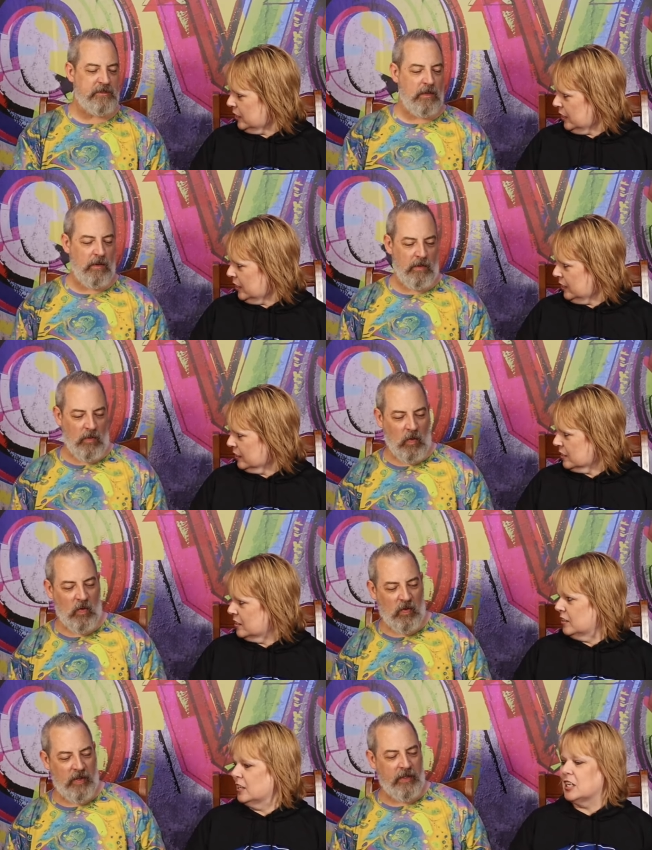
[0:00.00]
Speaker 1: eating.
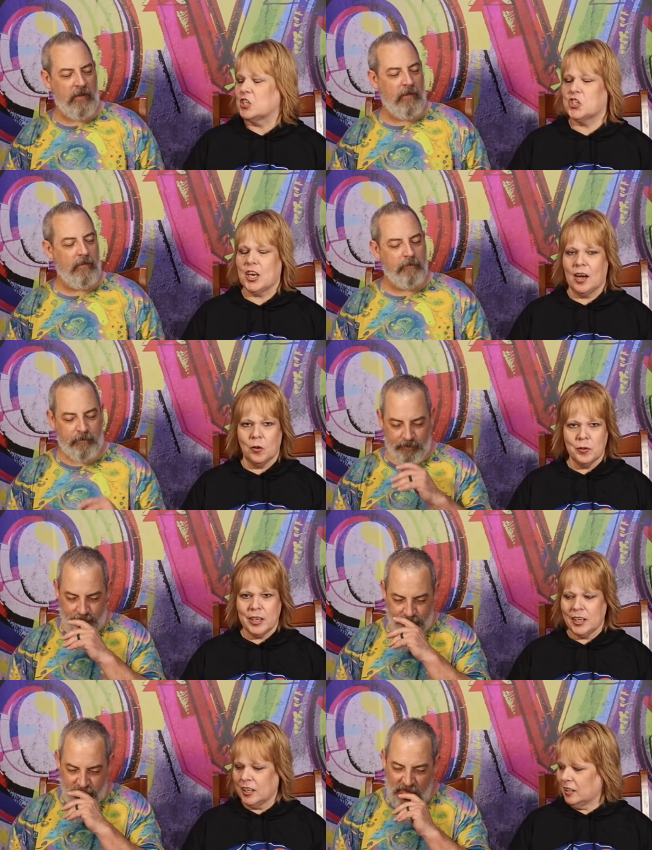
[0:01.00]
Ahoy.
Speaker 2: Shall
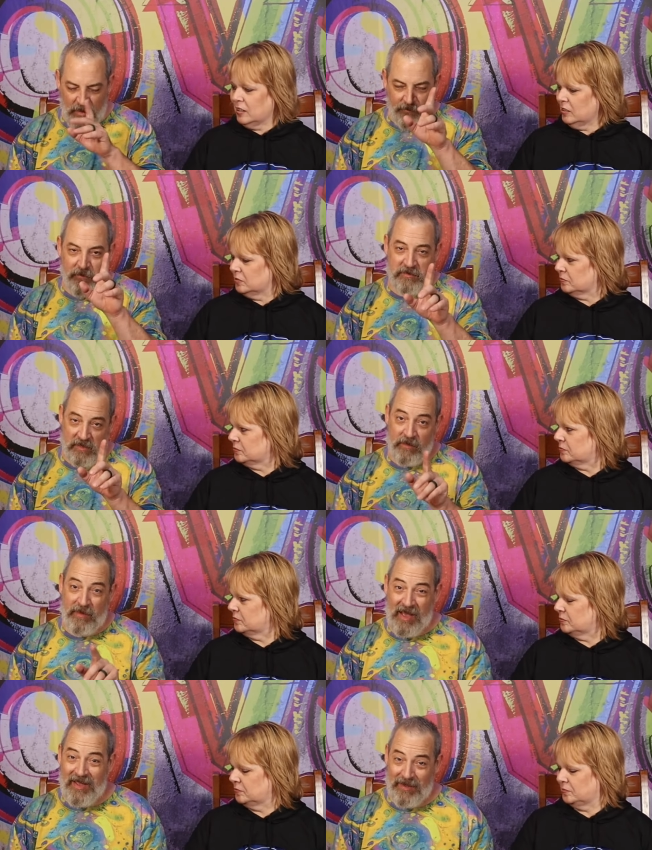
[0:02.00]
we?
Speaker 1: First
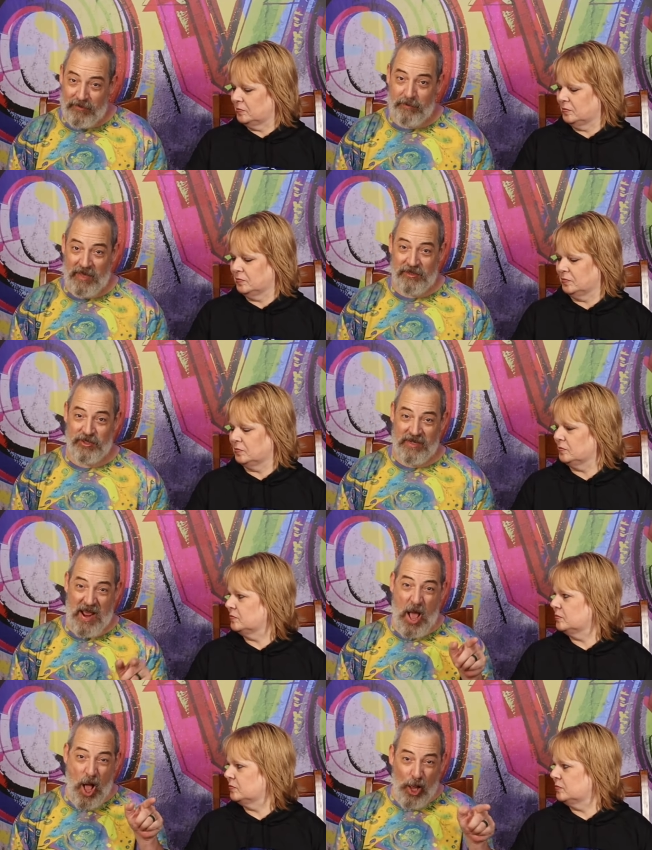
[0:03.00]
off, I have to
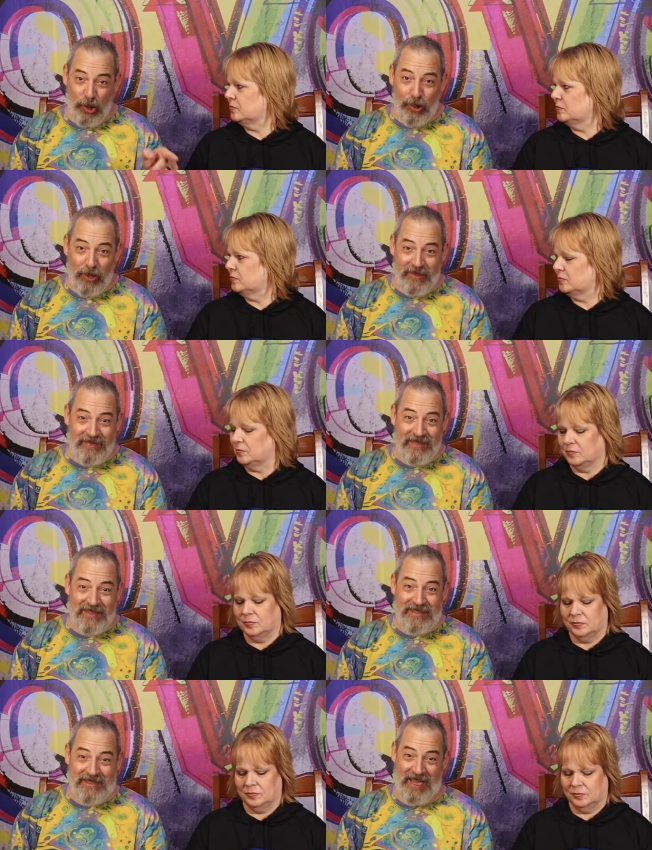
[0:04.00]
mention, look at
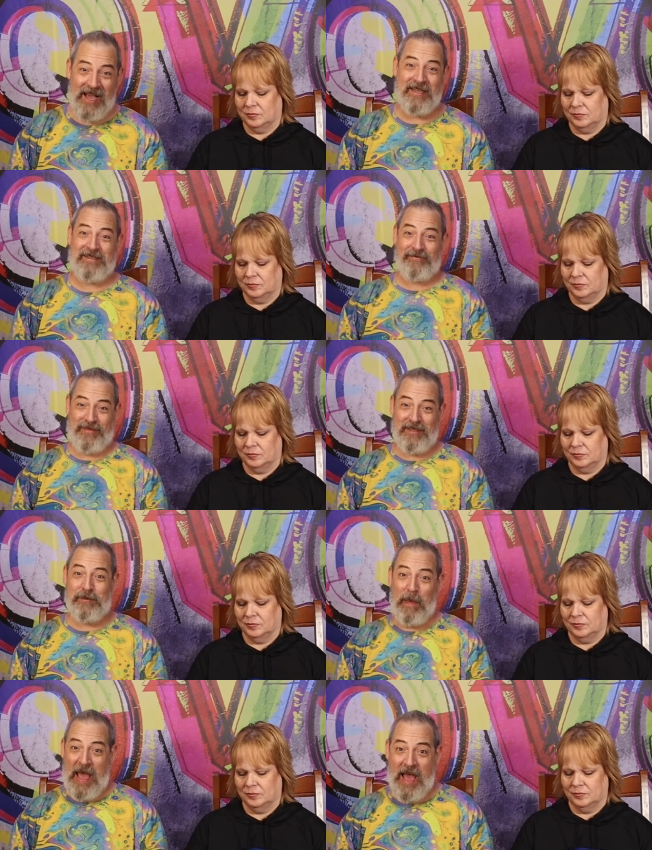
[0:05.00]
the size of
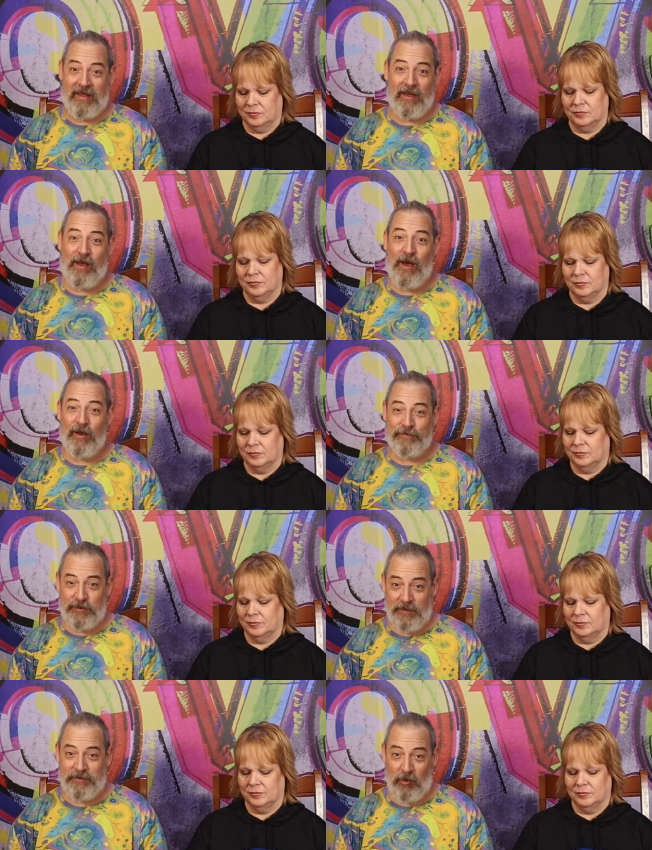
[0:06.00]
this pack of
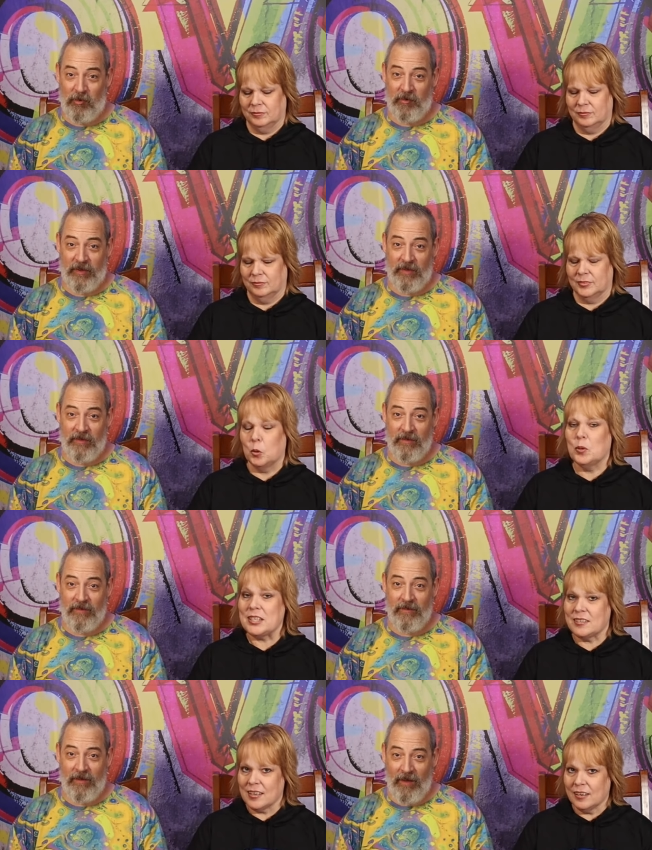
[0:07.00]
Chips Ahoy.
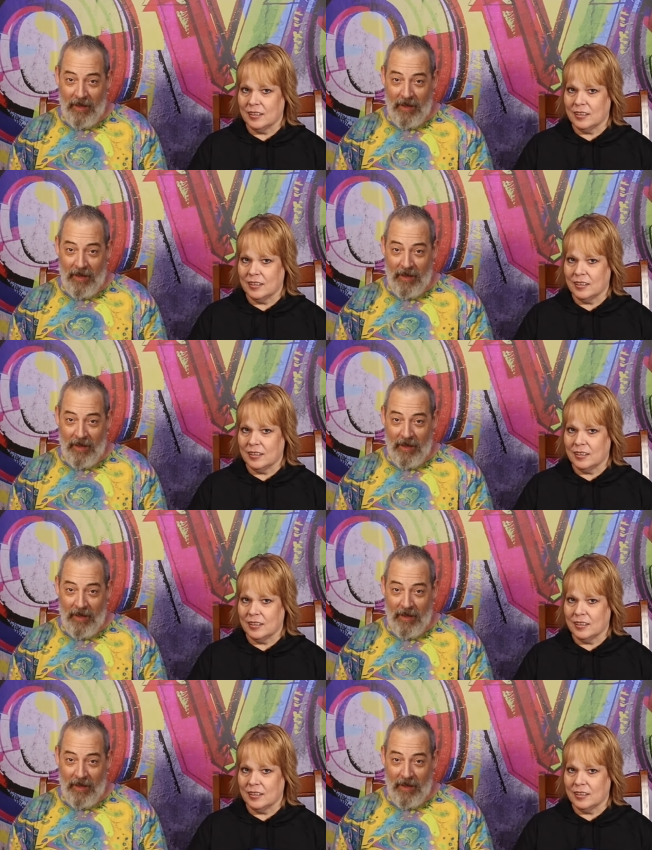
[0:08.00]
Speaker 2: We said